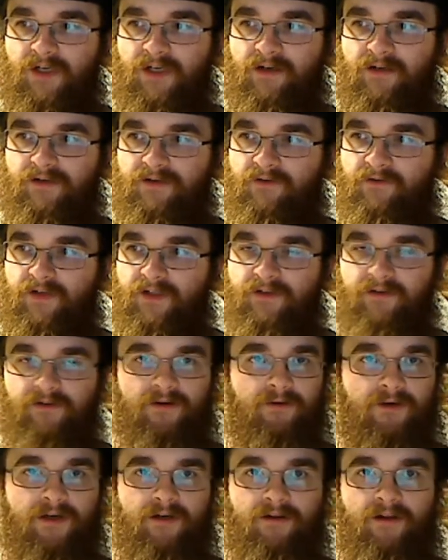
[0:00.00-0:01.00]
because of its
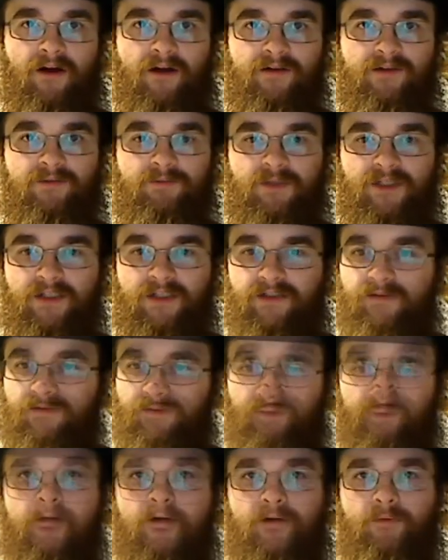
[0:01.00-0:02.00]
lower clock speeds.
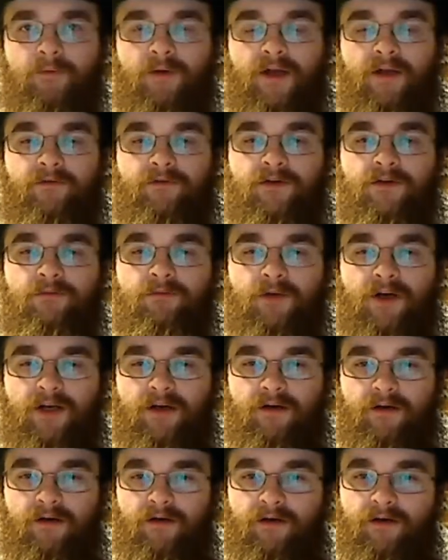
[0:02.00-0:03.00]
Fourth, we have Tomb
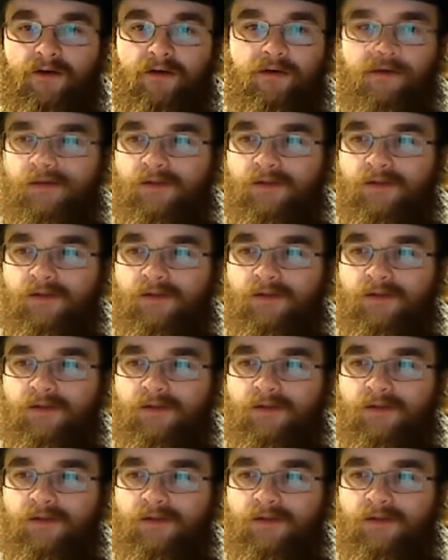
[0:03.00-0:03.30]
Raider.